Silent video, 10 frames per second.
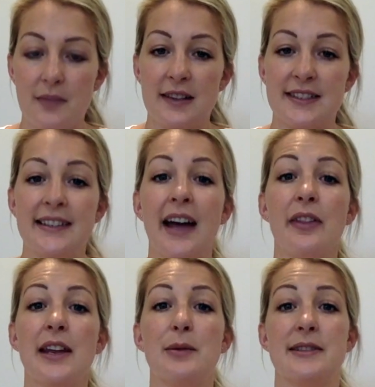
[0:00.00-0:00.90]
So now
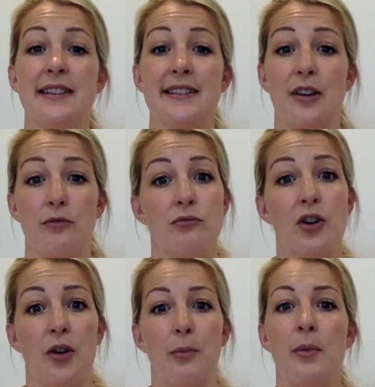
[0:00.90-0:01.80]
that he was in his own
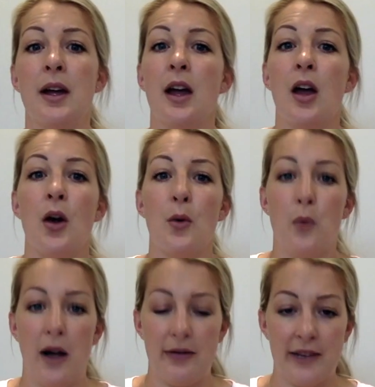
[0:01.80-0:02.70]
room,
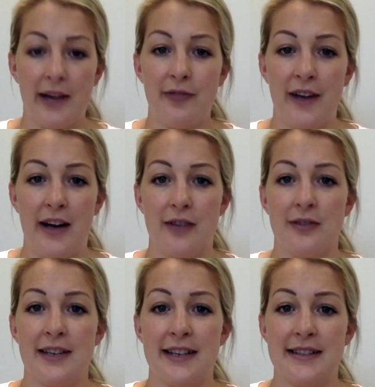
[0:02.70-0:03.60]
what I've now
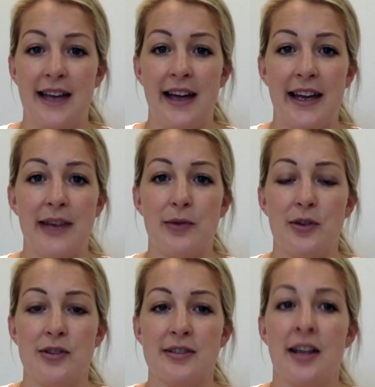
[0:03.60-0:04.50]
found is that he
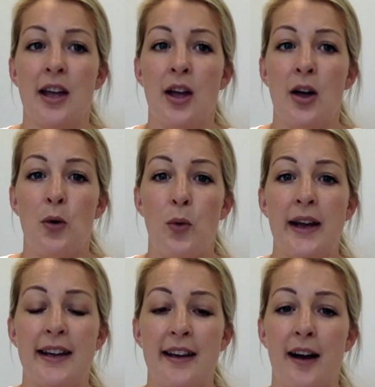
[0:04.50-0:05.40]
was
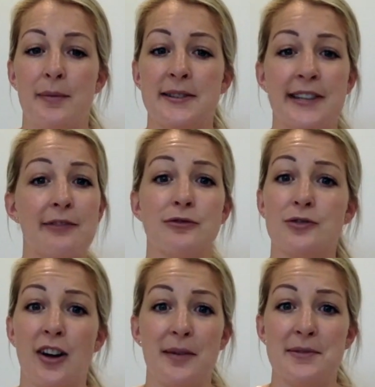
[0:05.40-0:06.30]
waking up several
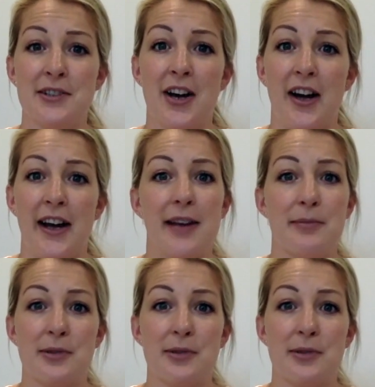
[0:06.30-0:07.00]
times a night